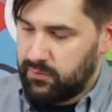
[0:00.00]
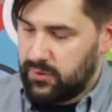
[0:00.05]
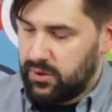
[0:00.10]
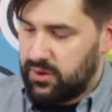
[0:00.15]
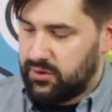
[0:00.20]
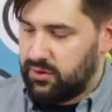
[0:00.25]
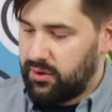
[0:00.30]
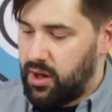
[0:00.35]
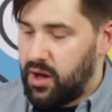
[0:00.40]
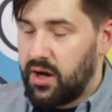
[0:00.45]

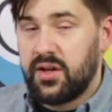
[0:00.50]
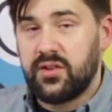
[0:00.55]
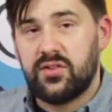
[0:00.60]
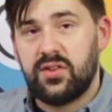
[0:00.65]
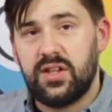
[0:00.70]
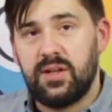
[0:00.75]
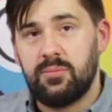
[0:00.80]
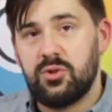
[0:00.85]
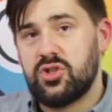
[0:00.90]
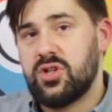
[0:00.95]
As long as
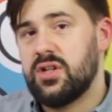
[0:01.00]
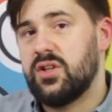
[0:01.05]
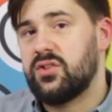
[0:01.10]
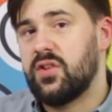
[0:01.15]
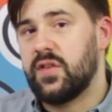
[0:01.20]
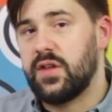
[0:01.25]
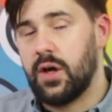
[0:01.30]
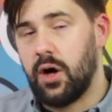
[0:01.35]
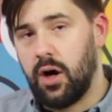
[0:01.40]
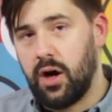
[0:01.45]
the machine is
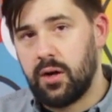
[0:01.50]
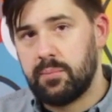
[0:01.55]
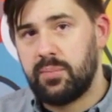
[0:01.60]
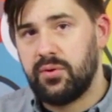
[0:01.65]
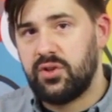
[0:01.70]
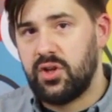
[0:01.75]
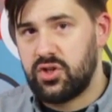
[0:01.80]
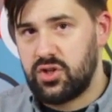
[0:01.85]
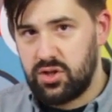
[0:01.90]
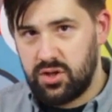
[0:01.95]
in the on
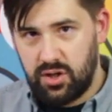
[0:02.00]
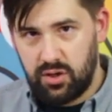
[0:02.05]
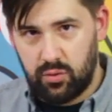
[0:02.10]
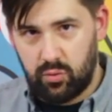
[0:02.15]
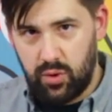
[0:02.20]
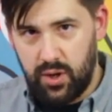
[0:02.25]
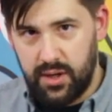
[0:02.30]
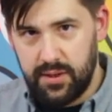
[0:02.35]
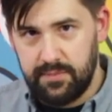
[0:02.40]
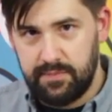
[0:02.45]
position, it'll
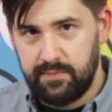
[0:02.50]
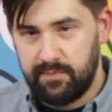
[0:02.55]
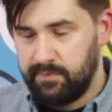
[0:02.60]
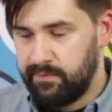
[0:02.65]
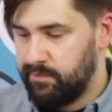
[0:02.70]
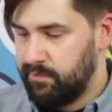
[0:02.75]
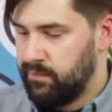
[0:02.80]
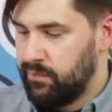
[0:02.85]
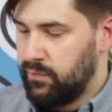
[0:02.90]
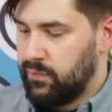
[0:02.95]
run.
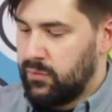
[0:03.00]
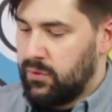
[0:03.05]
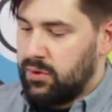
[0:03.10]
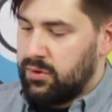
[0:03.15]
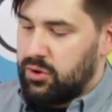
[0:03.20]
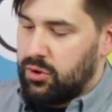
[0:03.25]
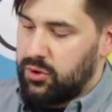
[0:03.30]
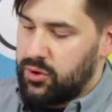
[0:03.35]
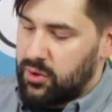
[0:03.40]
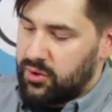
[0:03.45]

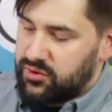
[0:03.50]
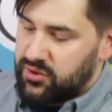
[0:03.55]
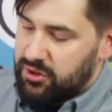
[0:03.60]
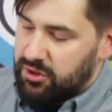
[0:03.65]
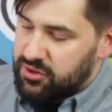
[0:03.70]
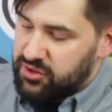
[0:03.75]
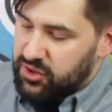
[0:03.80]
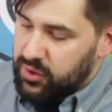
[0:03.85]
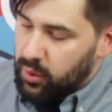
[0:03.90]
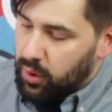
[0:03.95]
You'll notice there
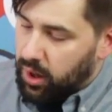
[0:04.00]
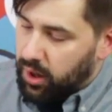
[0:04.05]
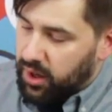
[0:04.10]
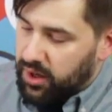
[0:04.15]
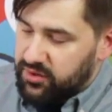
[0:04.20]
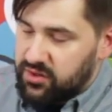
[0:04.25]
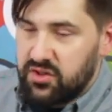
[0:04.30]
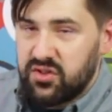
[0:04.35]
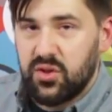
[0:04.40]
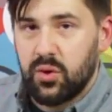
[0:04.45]
are 2
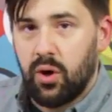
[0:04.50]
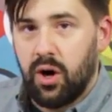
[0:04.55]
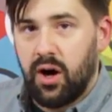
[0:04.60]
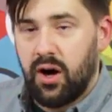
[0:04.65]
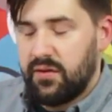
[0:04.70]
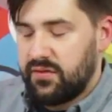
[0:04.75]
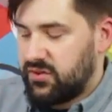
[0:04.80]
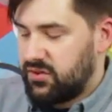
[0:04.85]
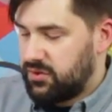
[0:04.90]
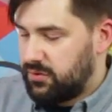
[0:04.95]
ons and 2
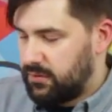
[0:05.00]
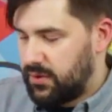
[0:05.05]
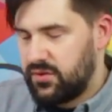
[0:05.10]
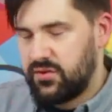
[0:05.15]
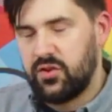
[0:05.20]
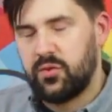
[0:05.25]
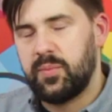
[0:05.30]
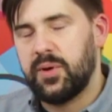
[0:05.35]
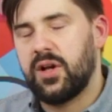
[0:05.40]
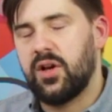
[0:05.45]
offs. That's
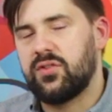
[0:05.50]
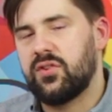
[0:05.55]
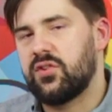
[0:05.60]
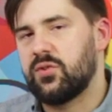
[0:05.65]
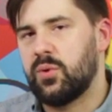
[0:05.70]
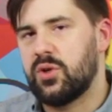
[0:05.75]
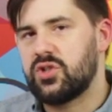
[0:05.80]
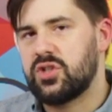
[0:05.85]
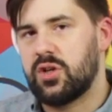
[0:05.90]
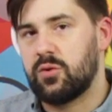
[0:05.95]
just because the
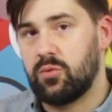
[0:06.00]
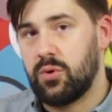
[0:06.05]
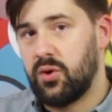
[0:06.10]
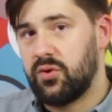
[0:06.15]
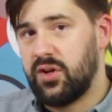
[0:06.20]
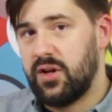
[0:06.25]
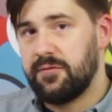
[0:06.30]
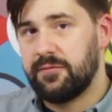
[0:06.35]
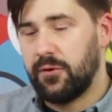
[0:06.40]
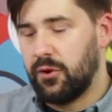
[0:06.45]
switch can
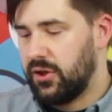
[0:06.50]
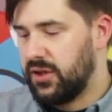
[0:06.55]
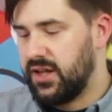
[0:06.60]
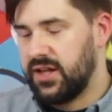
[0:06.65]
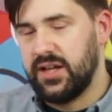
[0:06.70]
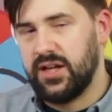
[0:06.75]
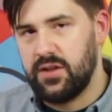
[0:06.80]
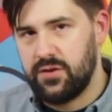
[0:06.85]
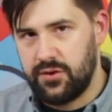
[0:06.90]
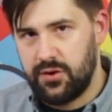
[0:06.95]
rotate fully
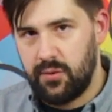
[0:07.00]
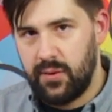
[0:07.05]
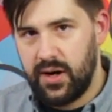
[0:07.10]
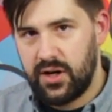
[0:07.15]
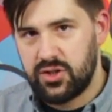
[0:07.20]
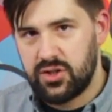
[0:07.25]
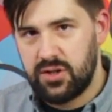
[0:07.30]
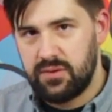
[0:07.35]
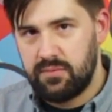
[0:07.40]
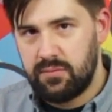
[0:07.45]
in either
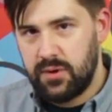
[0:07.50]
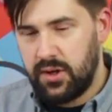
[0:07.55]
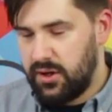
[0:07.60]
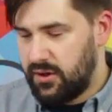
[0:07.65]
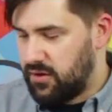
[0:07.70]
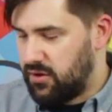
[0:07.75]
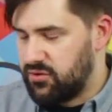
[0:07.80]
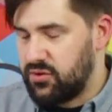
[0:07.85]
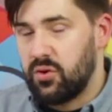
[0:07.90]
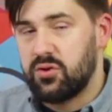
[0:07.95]
direction.
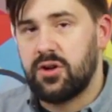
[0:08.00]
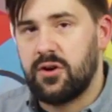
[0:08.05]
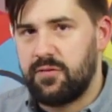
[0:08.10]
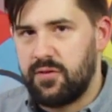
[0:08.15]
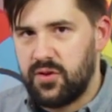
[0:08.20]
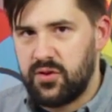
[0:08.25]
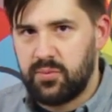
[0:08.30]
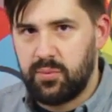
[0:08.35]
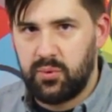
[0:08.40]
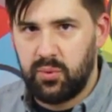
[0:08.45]
There's no
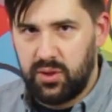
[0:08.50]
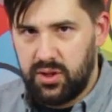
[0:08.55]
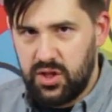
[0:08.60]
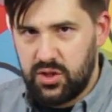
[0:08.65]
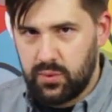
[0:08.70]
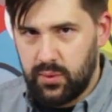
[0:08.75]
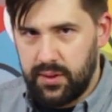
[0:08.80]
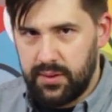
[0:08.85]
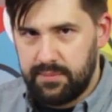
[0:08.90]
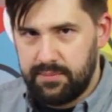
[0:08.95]
difference between
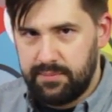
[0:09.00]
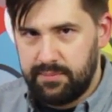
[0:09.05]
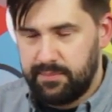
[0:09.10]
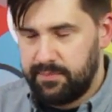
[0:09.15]
each one.